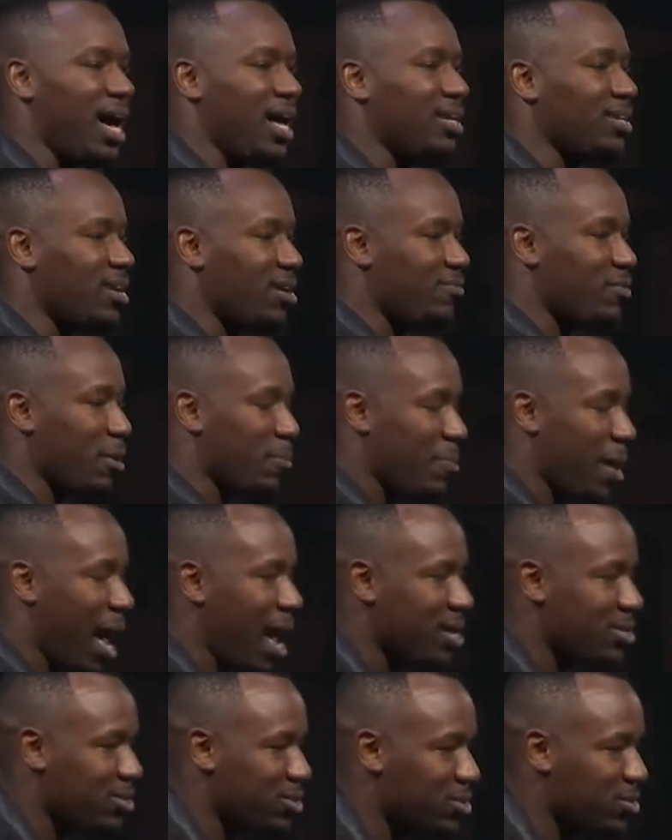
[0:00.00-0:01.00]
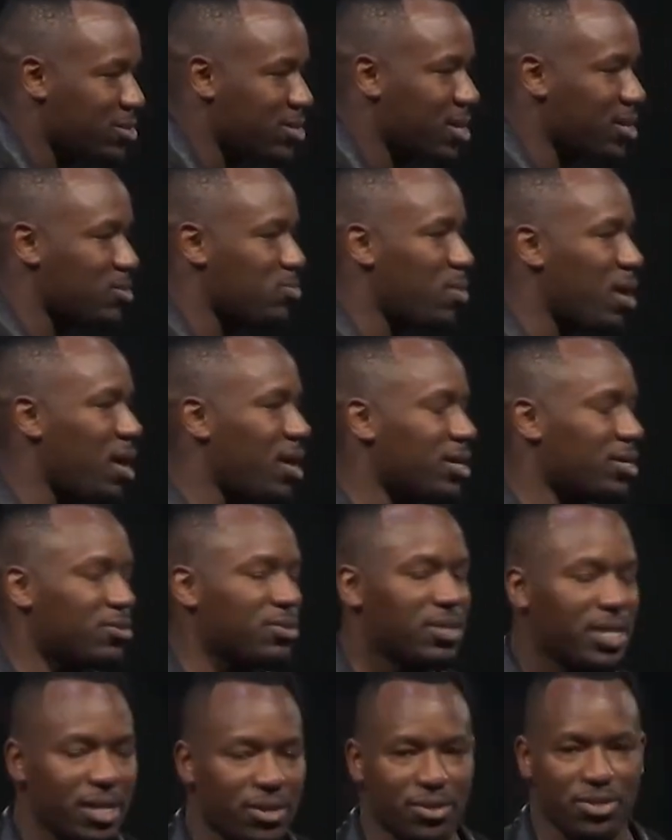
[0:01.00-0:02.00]
uh, love you your pastors as well,
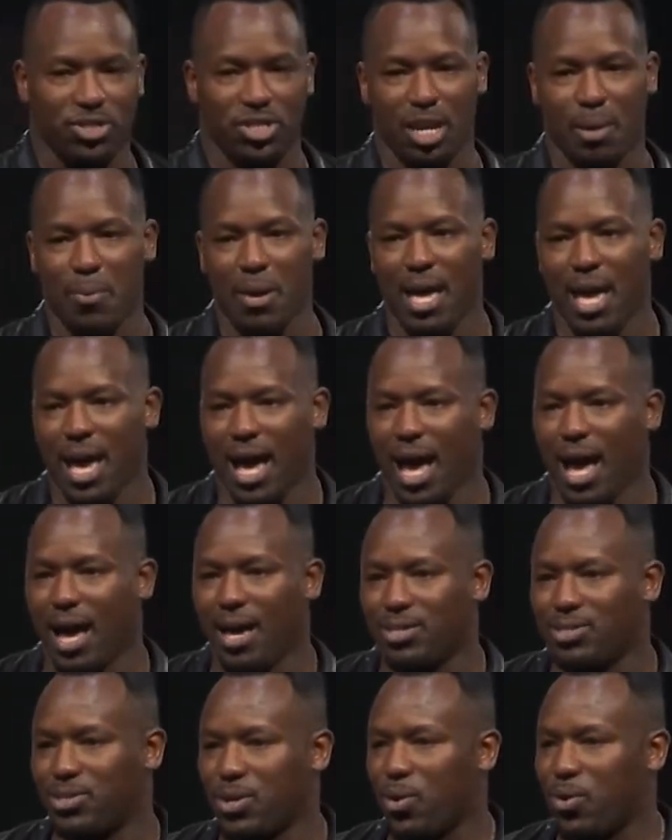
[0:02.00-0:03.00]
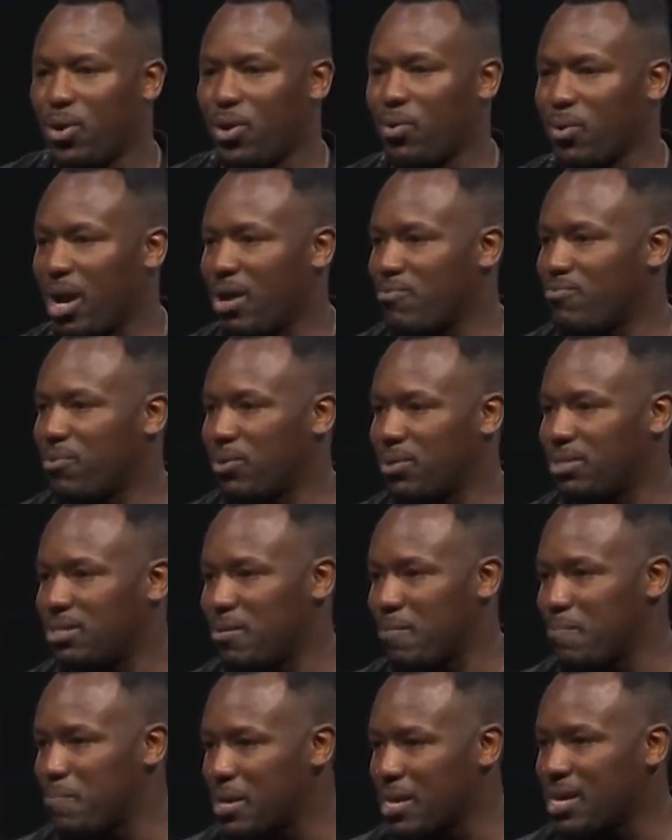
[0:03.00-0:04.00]
your leadership. Uh, so grateful
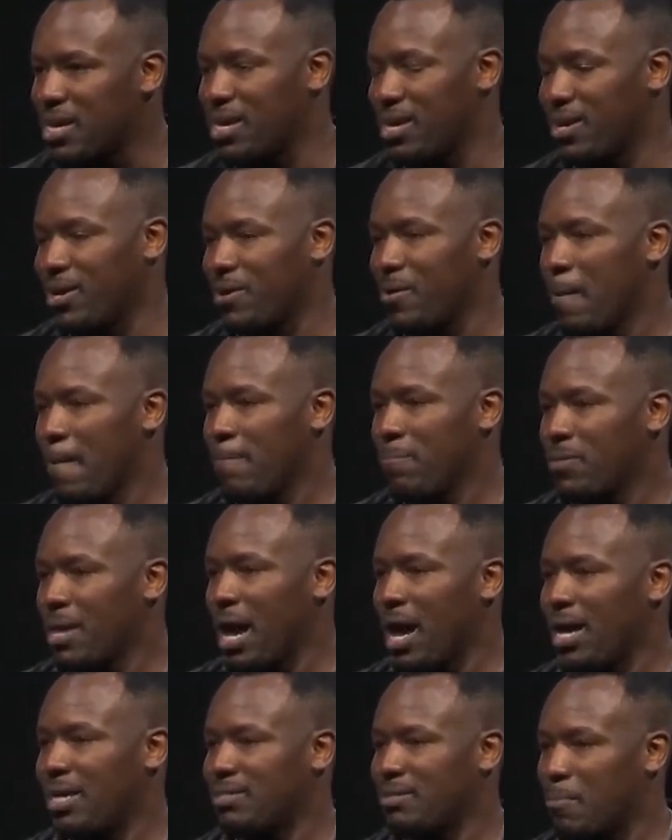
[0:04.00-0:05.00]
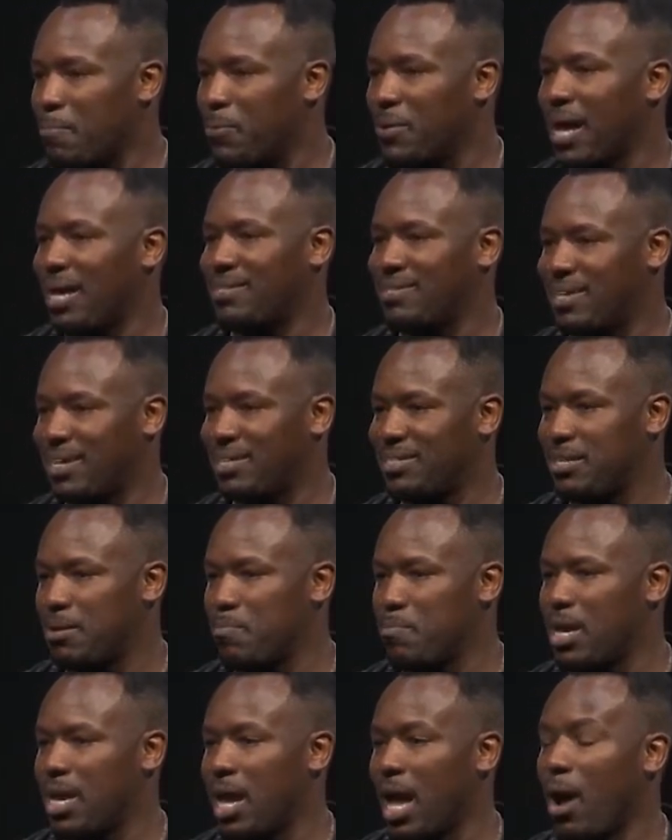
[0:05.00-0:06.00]
to be here. Uh, it's a blessing to
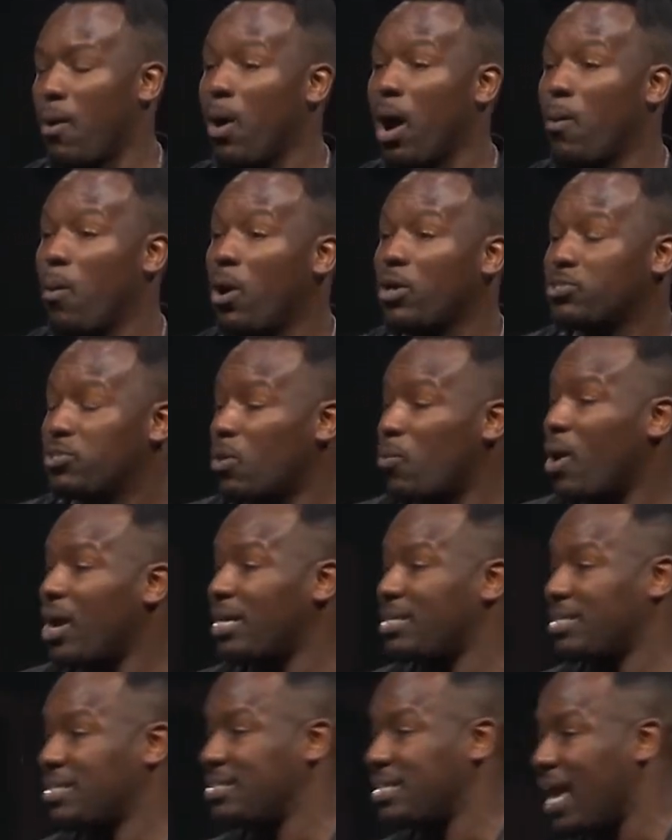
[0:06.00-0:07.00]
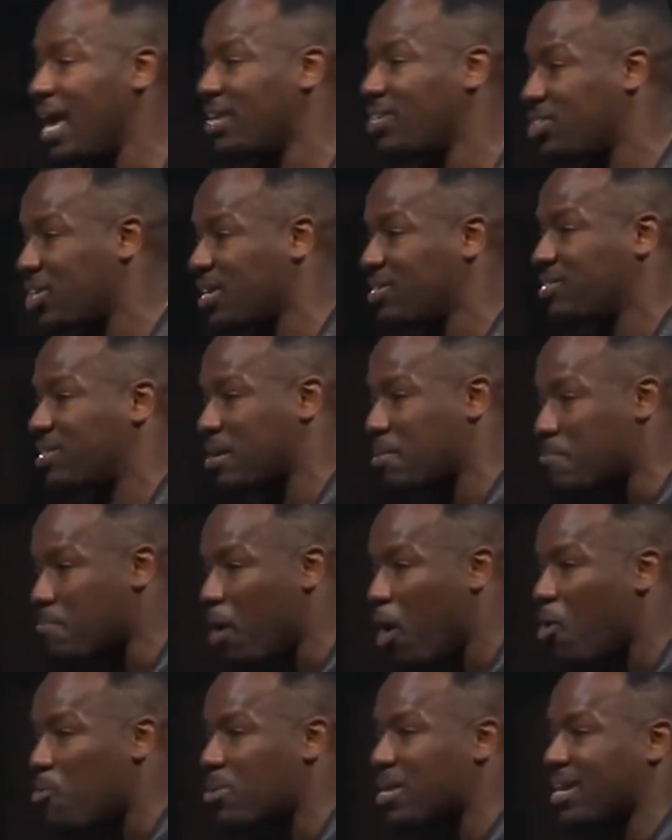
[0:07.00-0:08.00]
me. I, I, also wanted to take just a
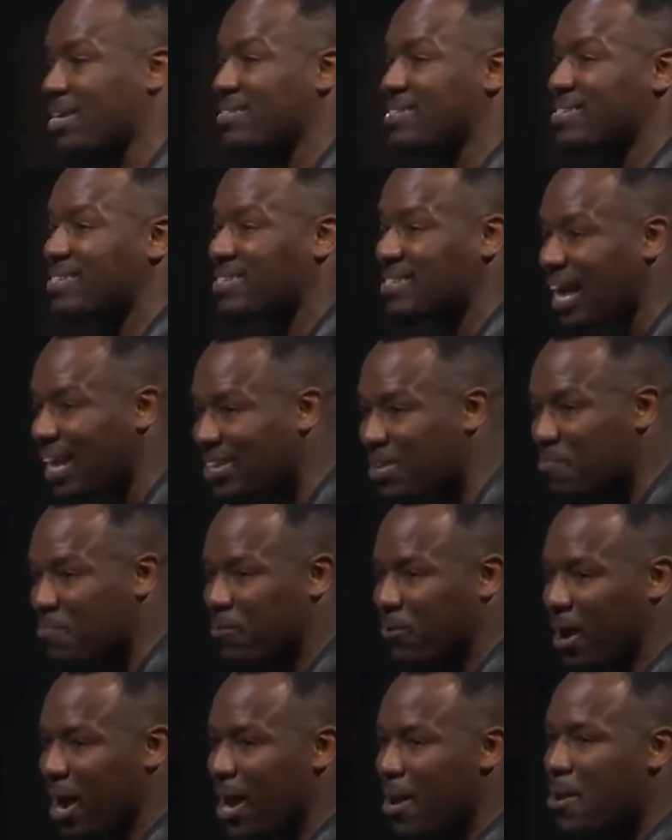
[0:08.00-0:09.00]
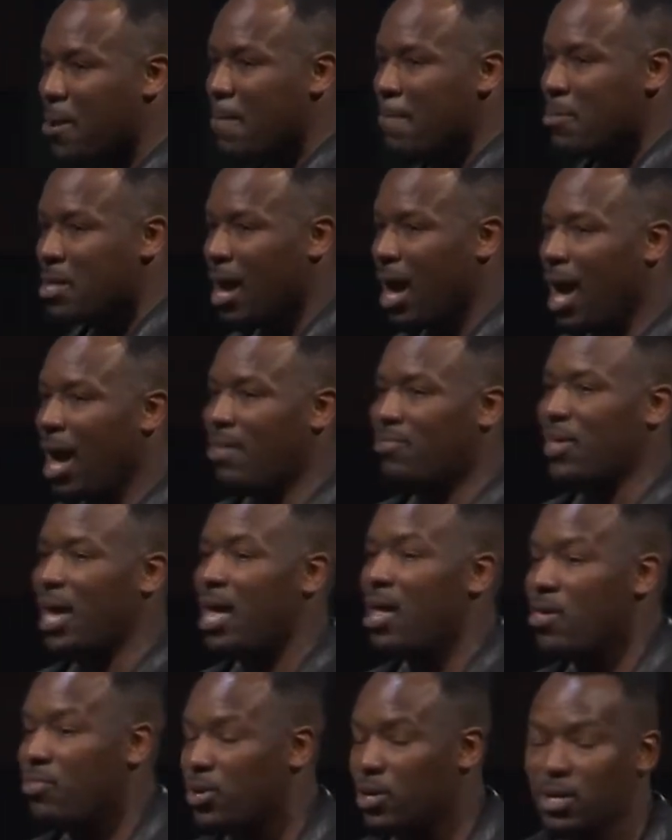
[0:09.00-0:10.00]
moment and celebrate uh,
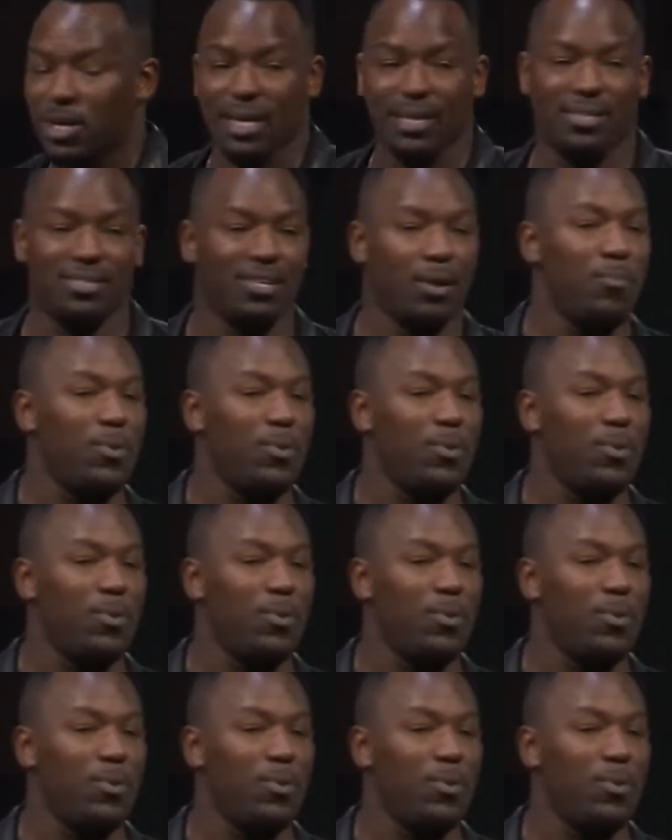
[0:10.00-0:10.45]
that there is